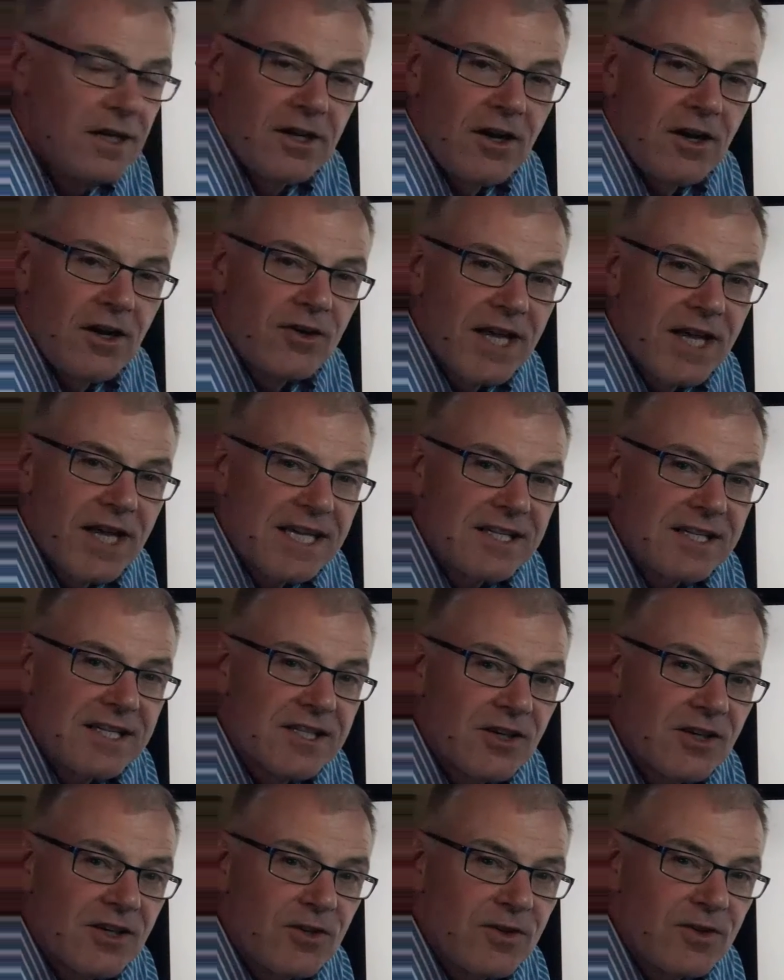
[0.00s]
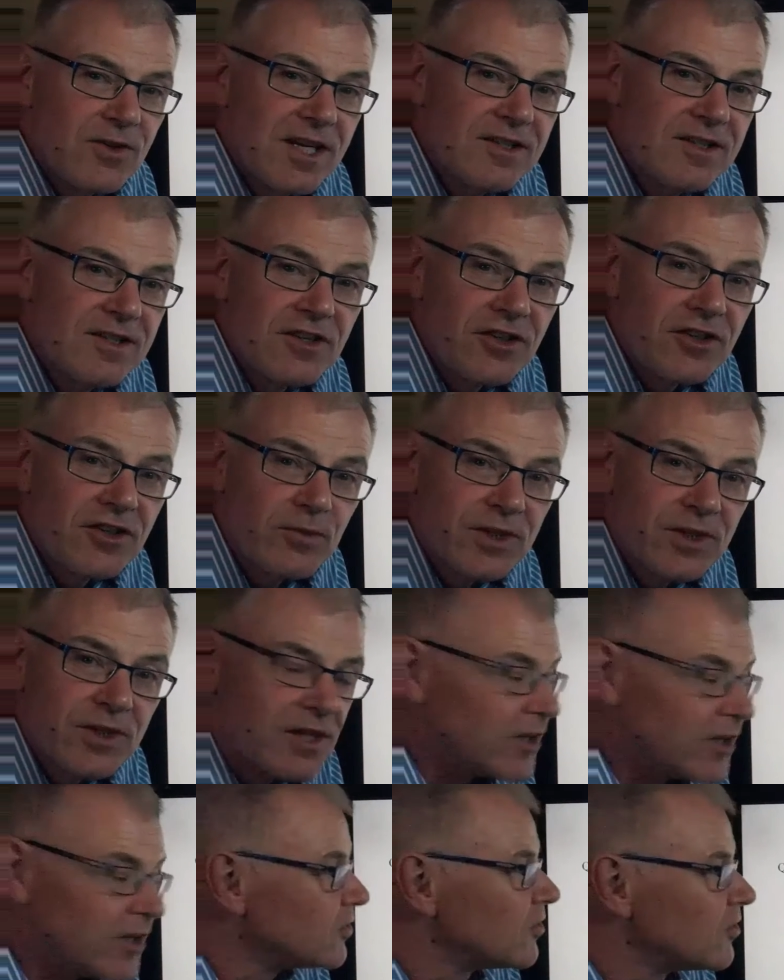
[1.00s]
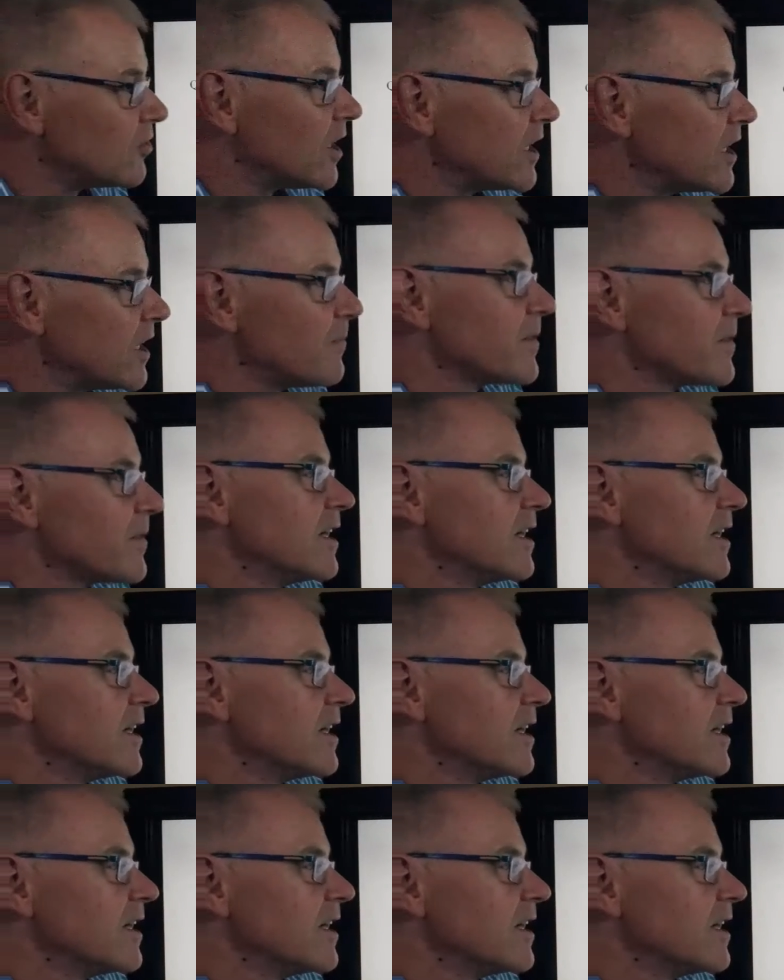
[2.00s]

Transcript: Okay, so here's another one you can try.